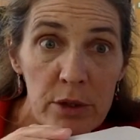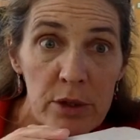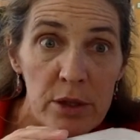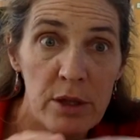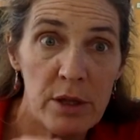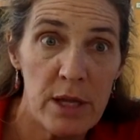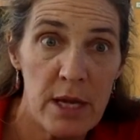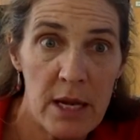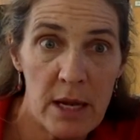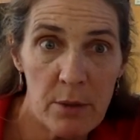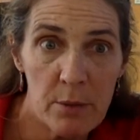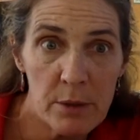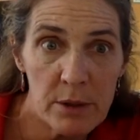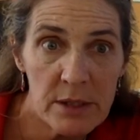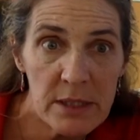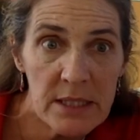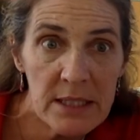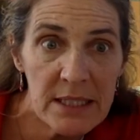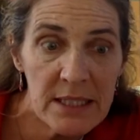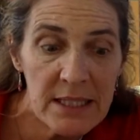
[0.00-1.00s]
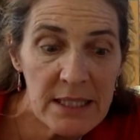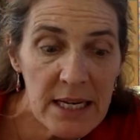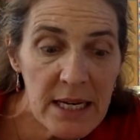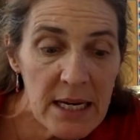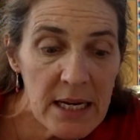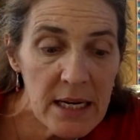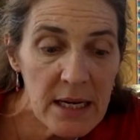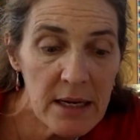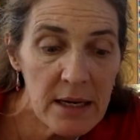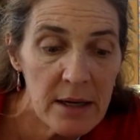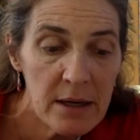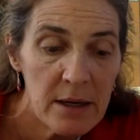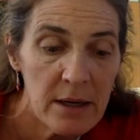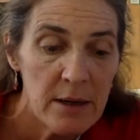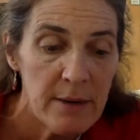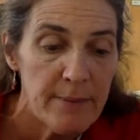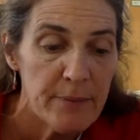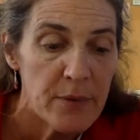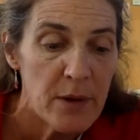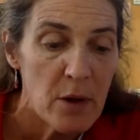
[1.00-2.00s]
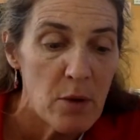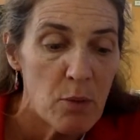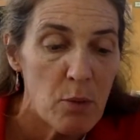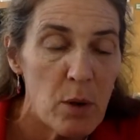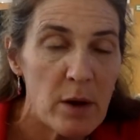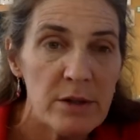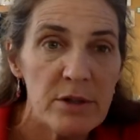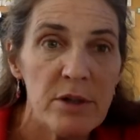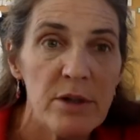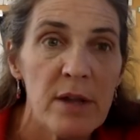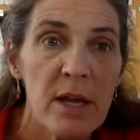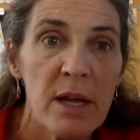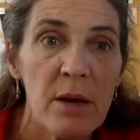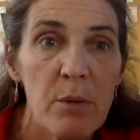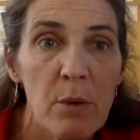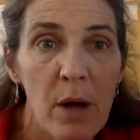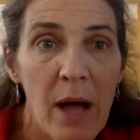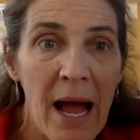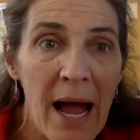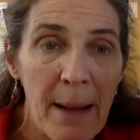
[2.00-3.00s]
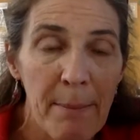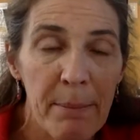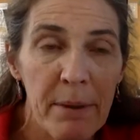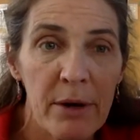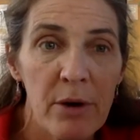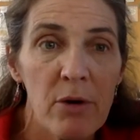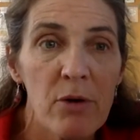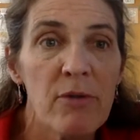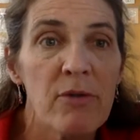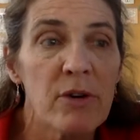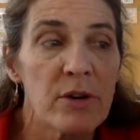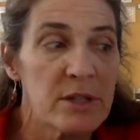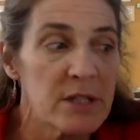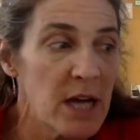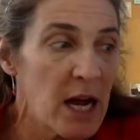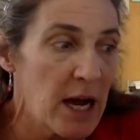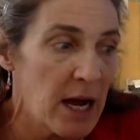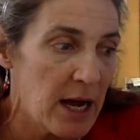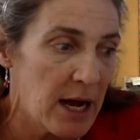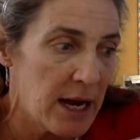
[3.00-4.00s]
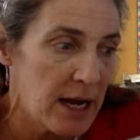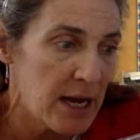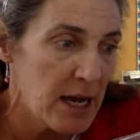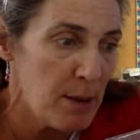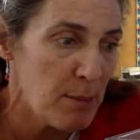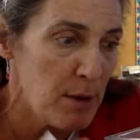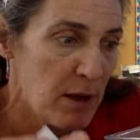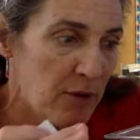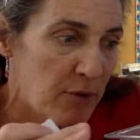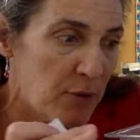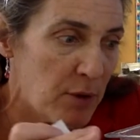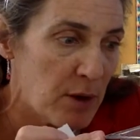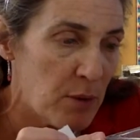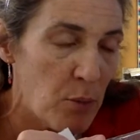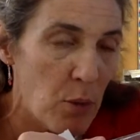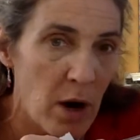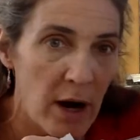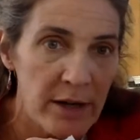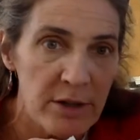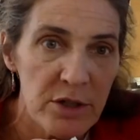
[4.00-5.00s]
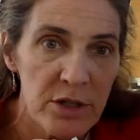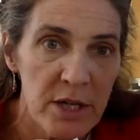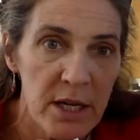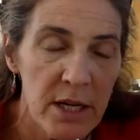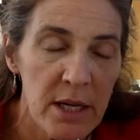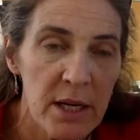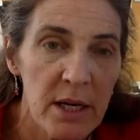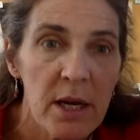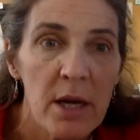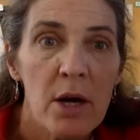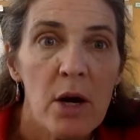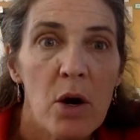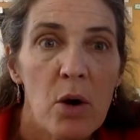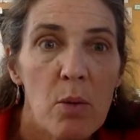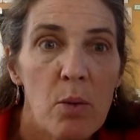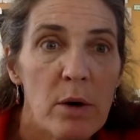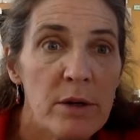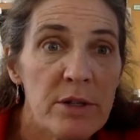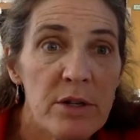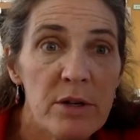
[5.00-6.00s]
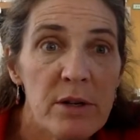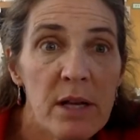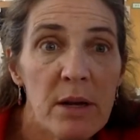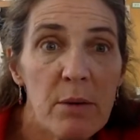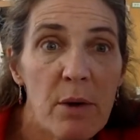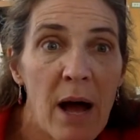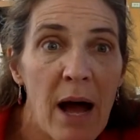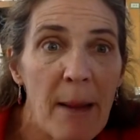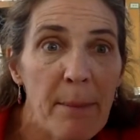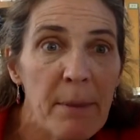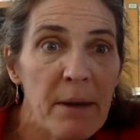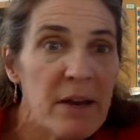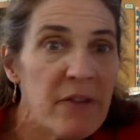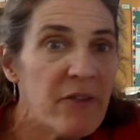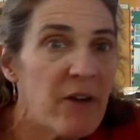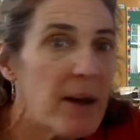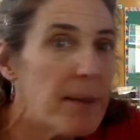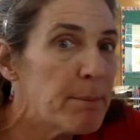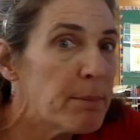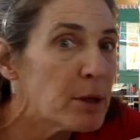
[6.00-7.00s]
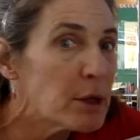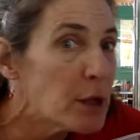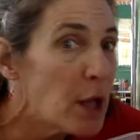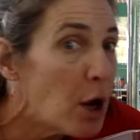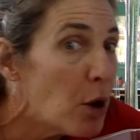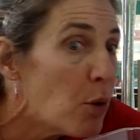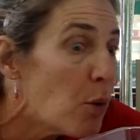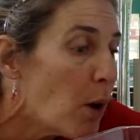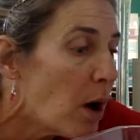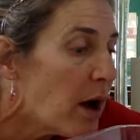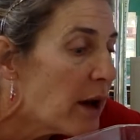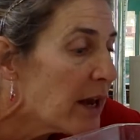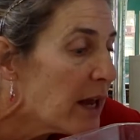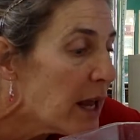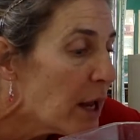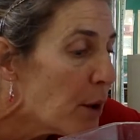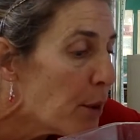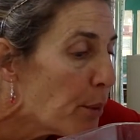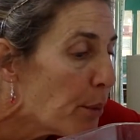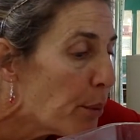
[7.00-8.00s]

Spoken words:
Do you think it will sink? What do you think will happen over time if we watch it? What do you think will happen if I blow on it?